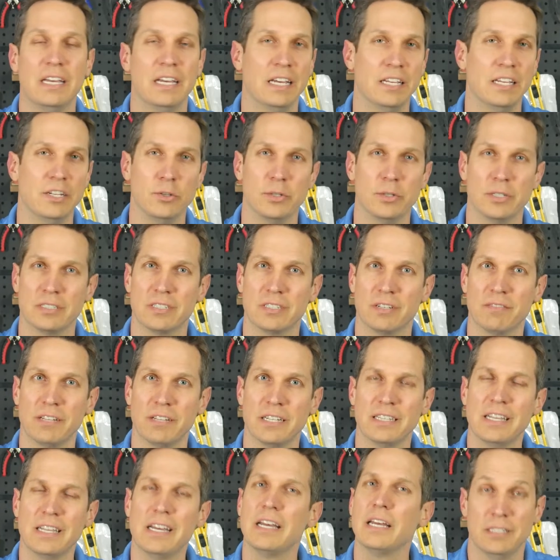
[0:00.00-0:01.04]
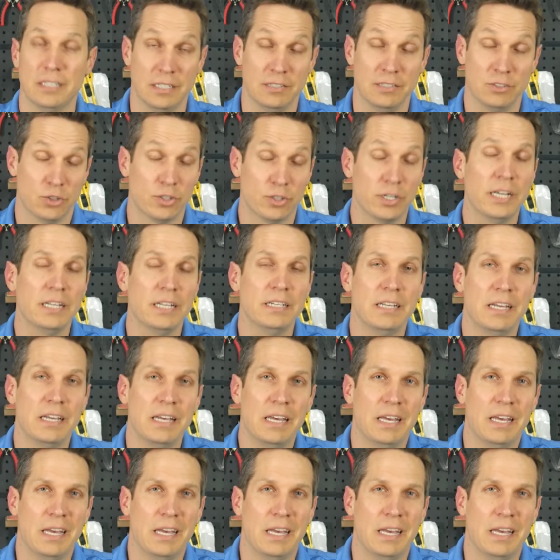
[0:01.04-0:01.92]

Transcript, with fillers: and doing stuff like that and create